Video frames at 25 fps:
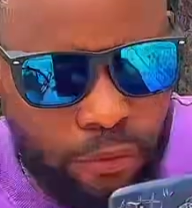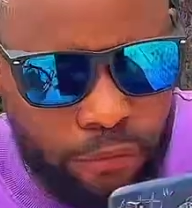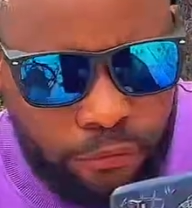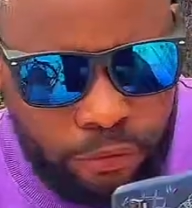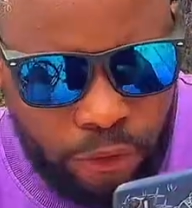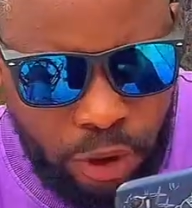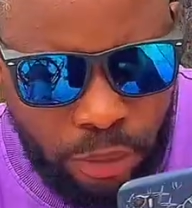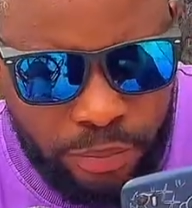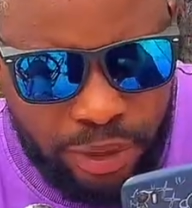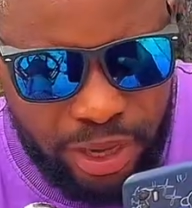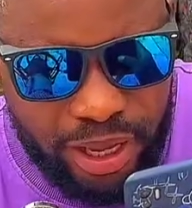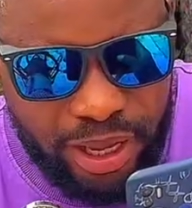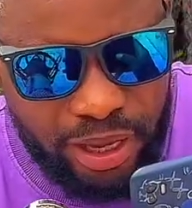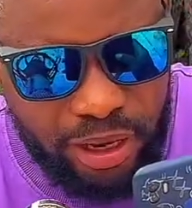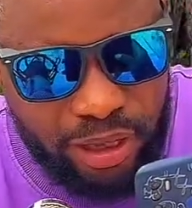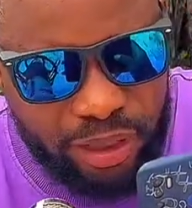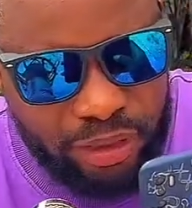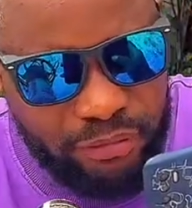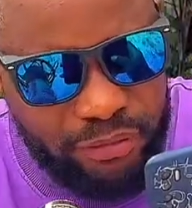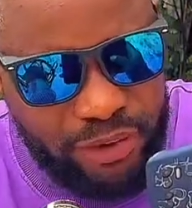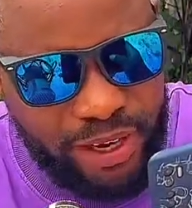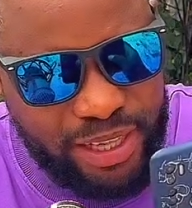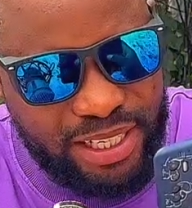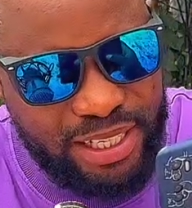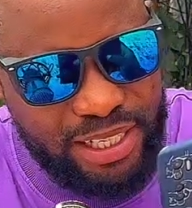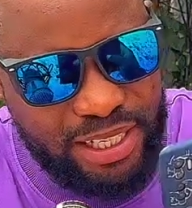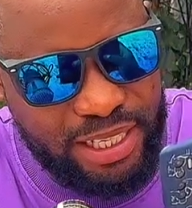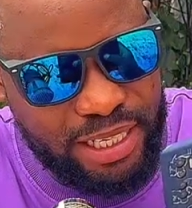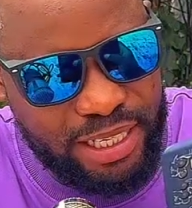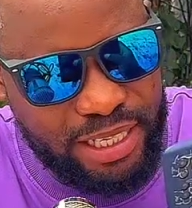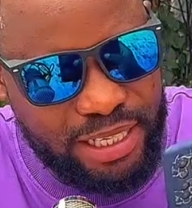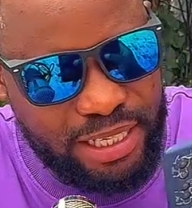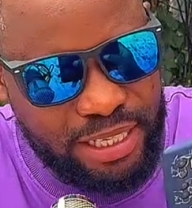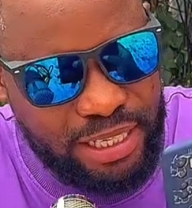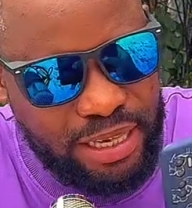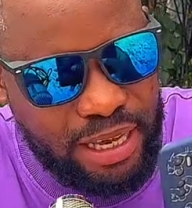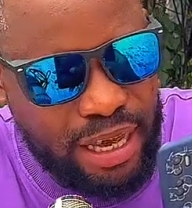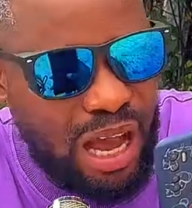From the health
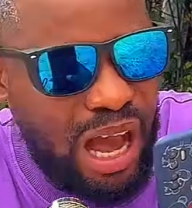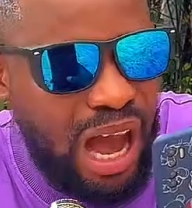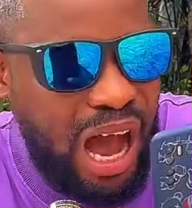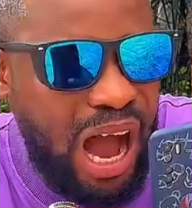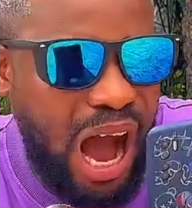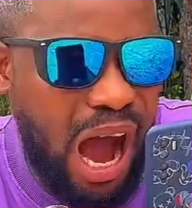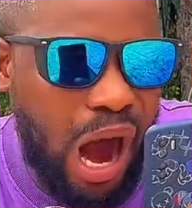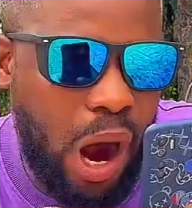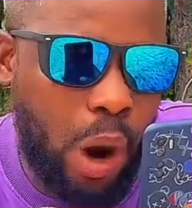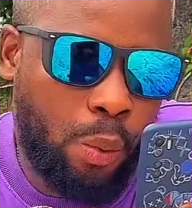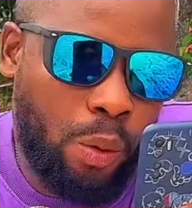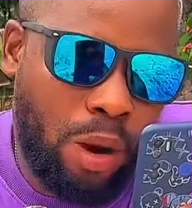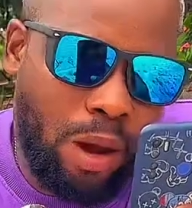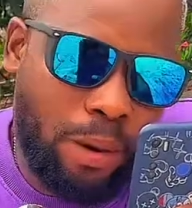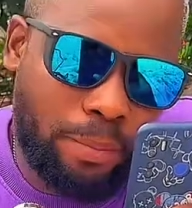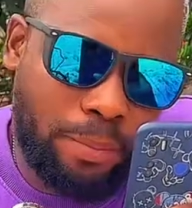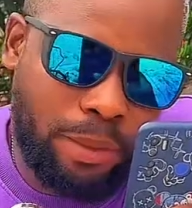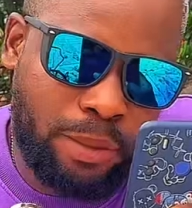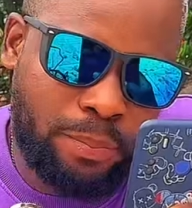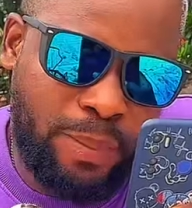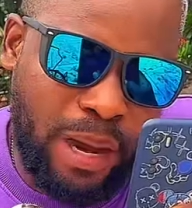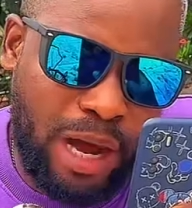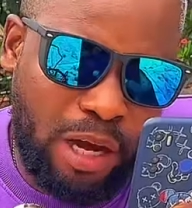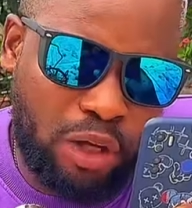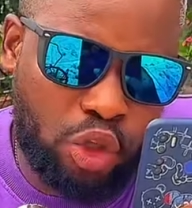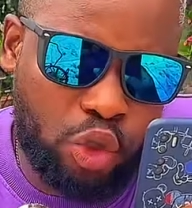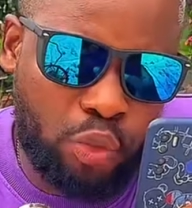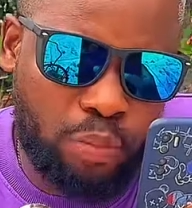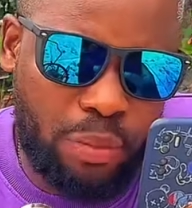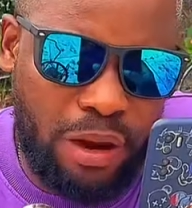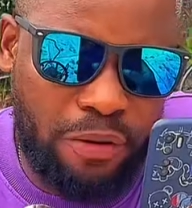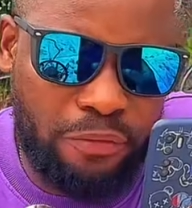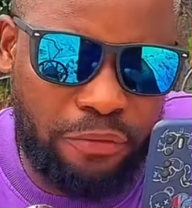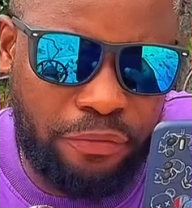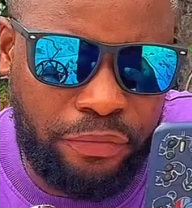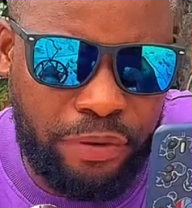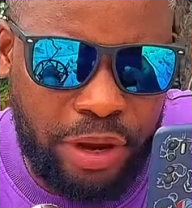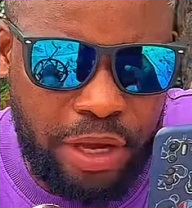facility, I went back to
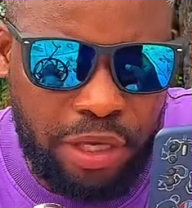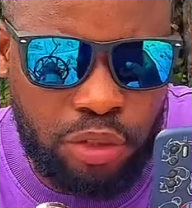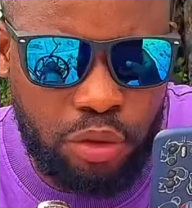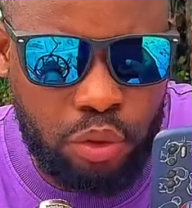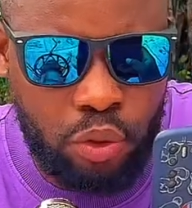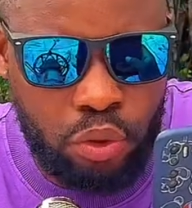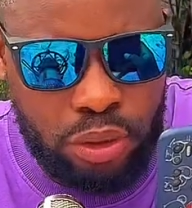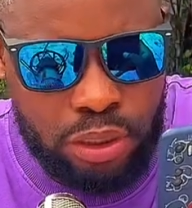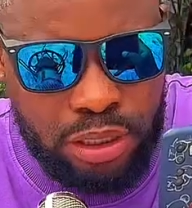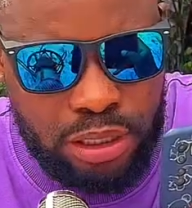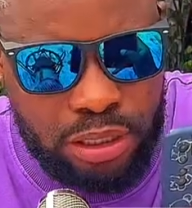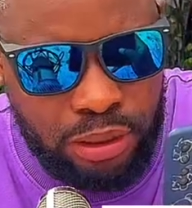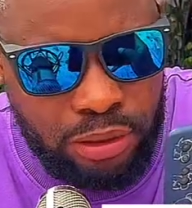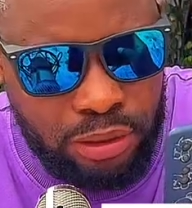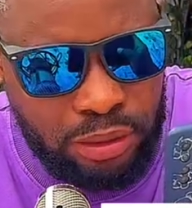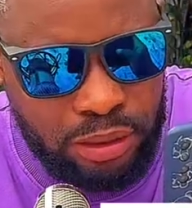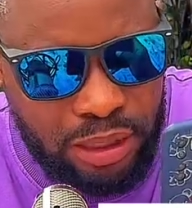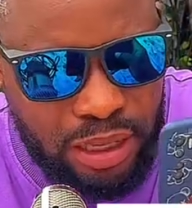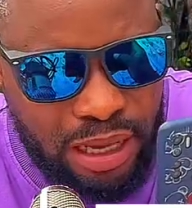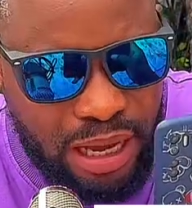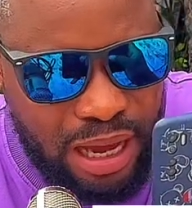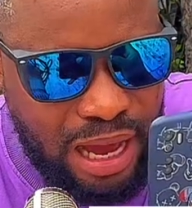my friend's hostel.